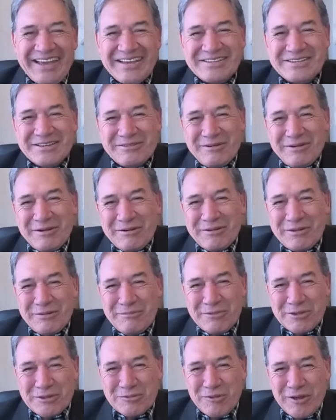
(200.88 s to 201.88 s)
he's agreeing with
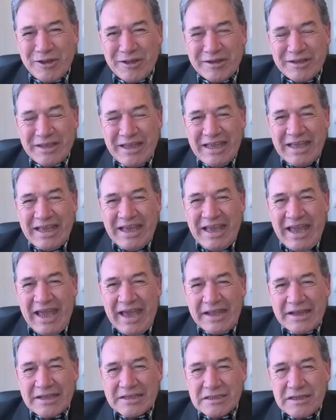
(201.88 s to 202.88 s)
him as well.
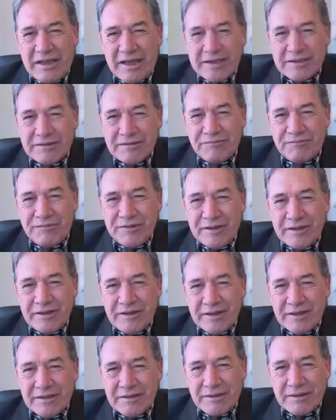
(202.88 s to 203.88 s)
And it's like you feel
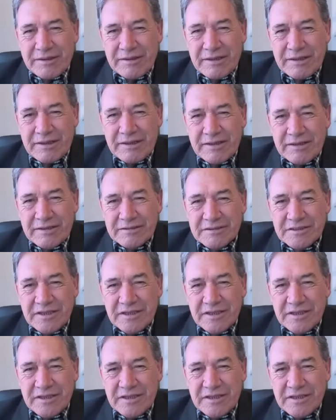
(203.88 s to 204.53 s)
like uh,